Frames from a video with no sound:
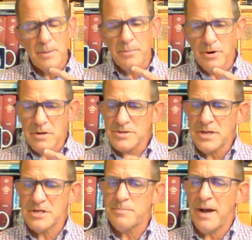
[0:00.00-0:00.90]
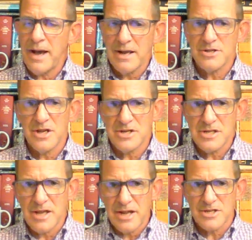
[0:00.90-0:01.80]
that Paul sends back and
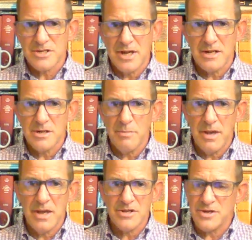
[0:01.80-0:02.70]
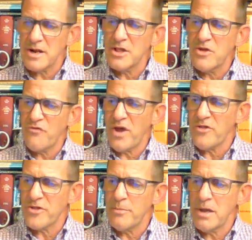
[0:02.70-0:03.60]
says he's like a son to me, a son in the
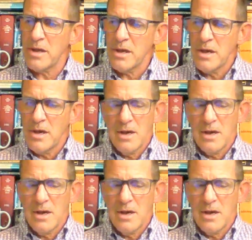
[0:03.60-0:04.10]
faith to me.